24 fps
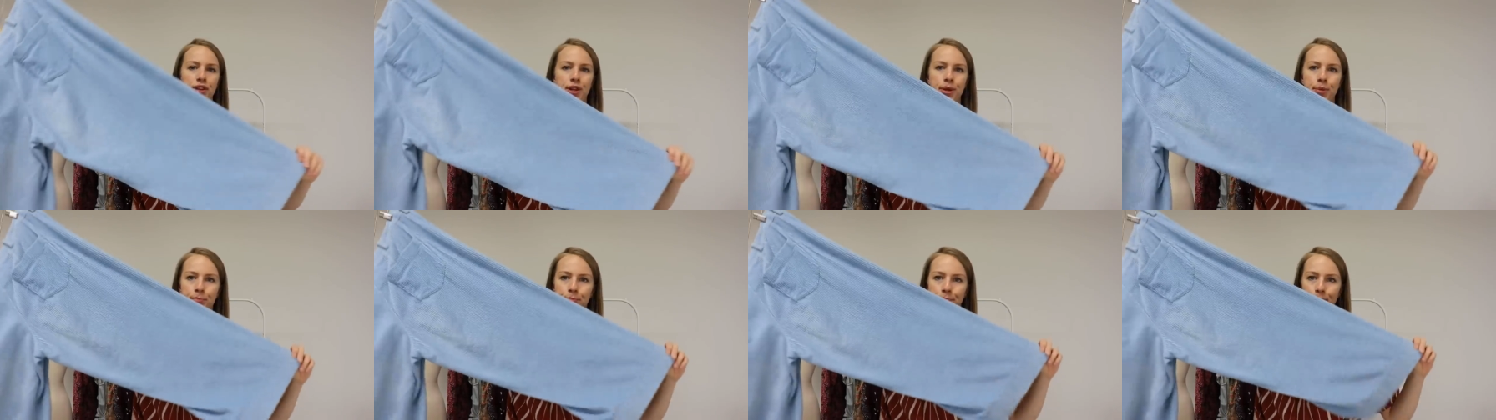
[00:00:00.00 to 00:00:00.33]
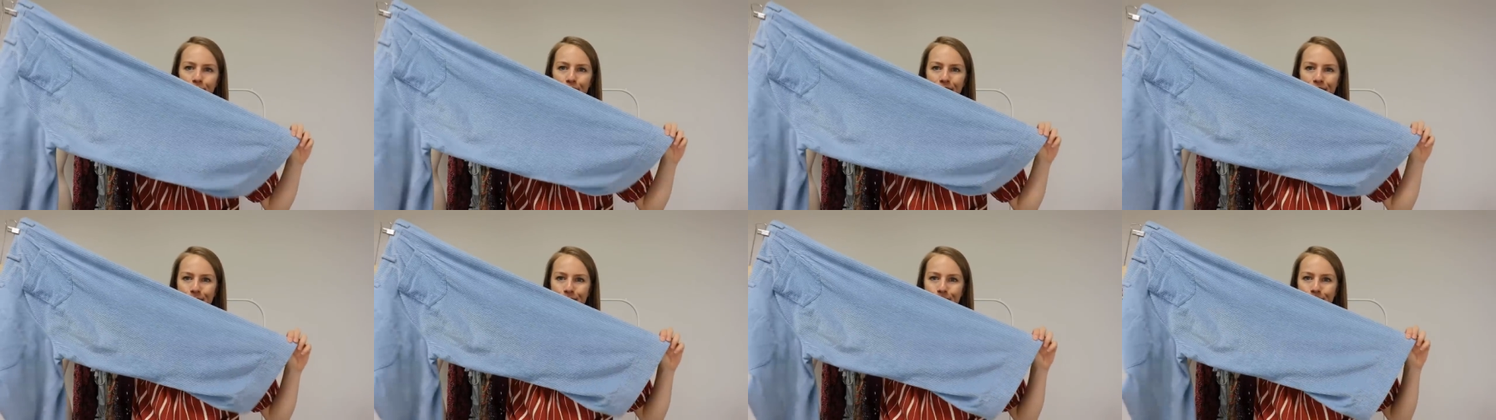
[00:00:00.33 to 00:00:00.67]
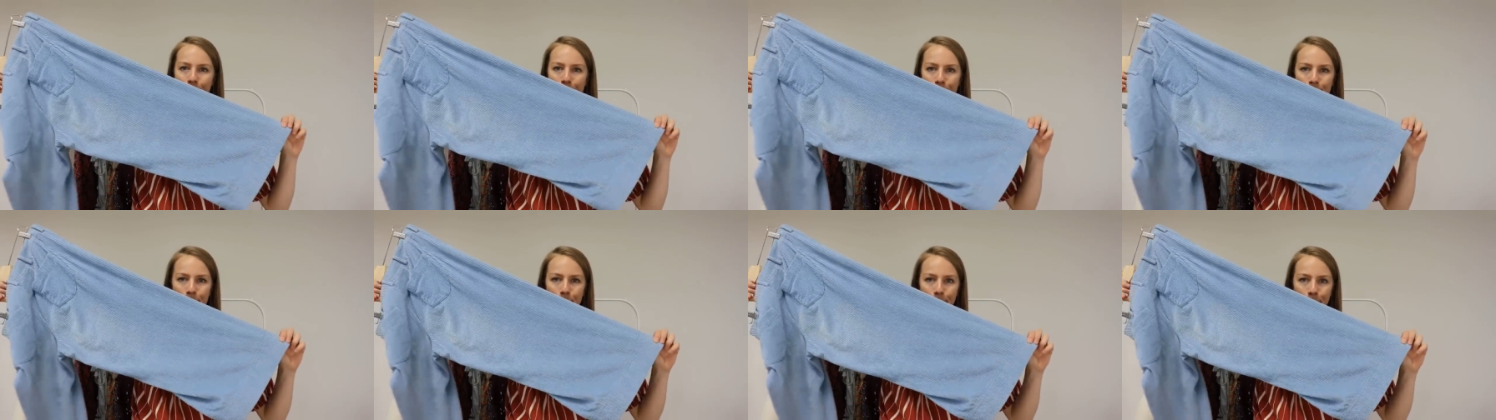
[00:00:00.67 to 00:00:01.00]
really pretty
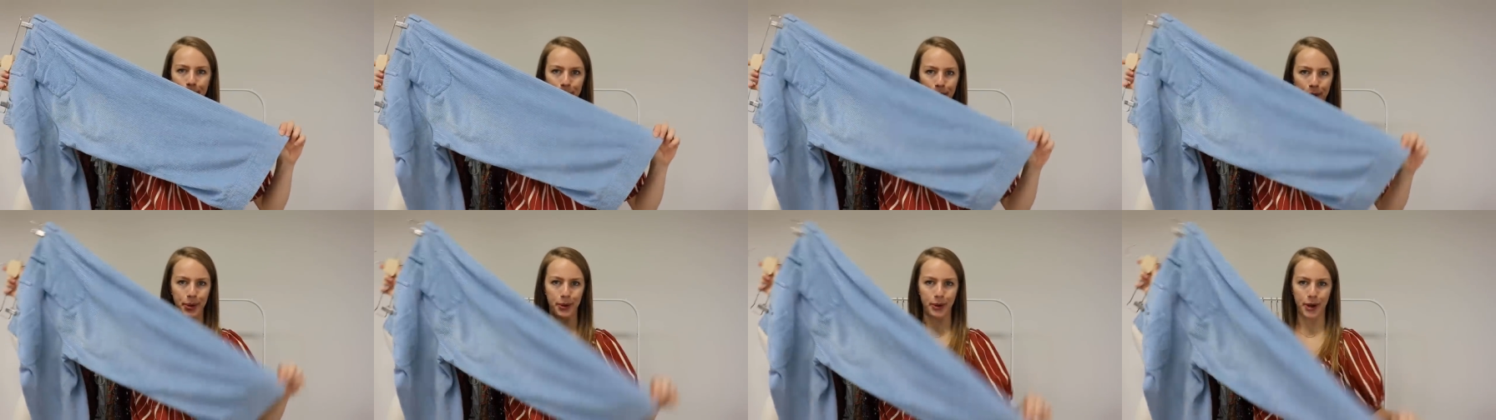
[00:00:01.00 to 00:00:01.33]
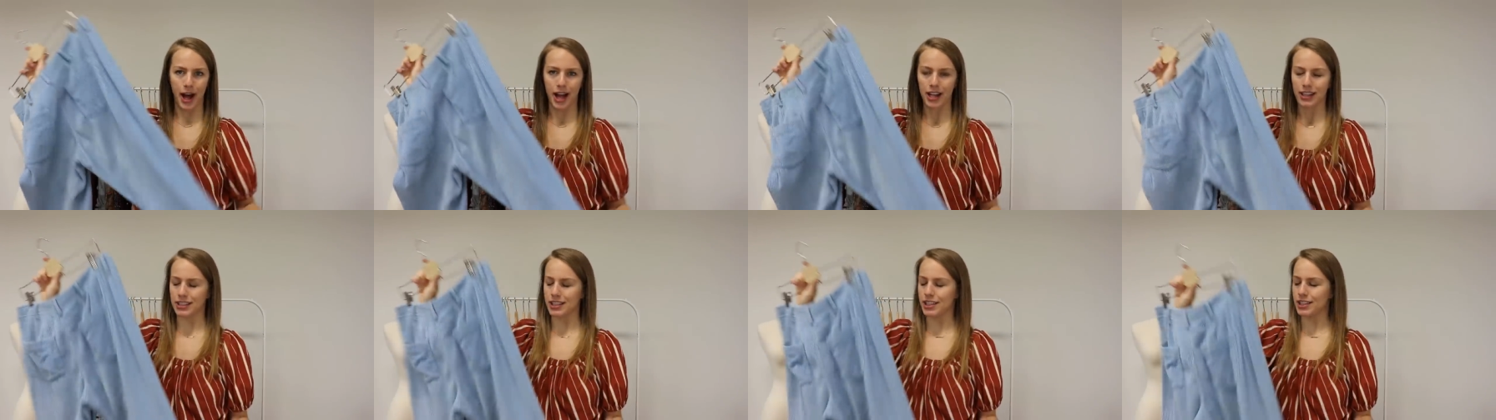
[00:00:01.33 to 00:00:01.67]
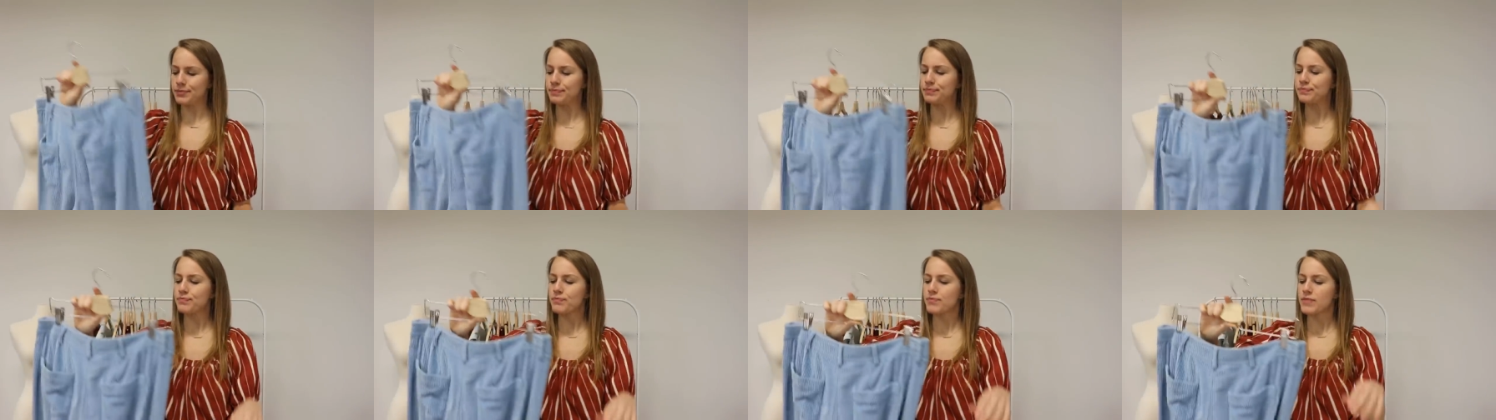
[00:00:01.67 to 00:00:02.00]
baby blue
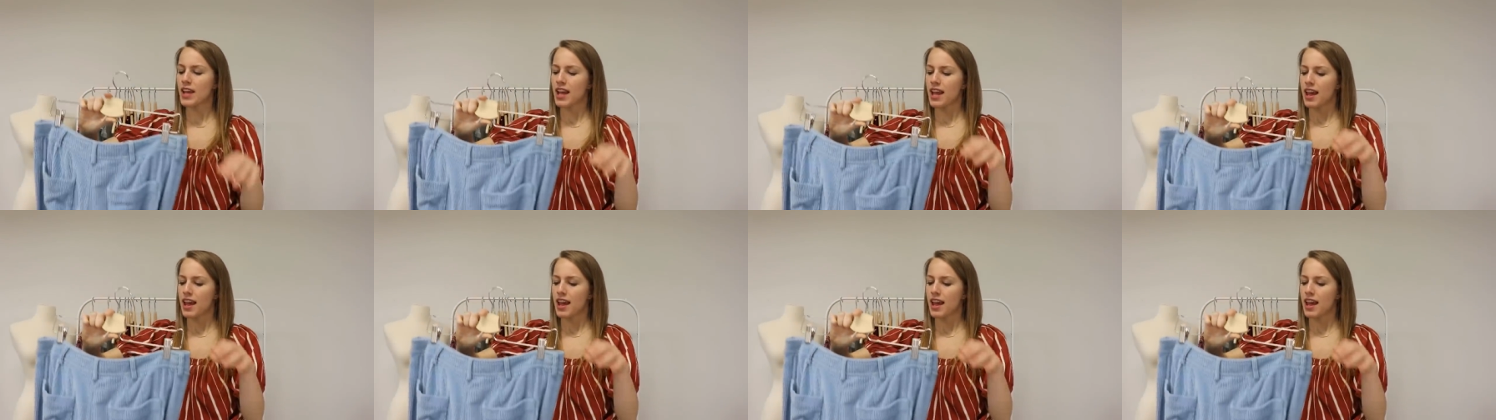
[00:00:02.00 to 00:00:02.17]
color.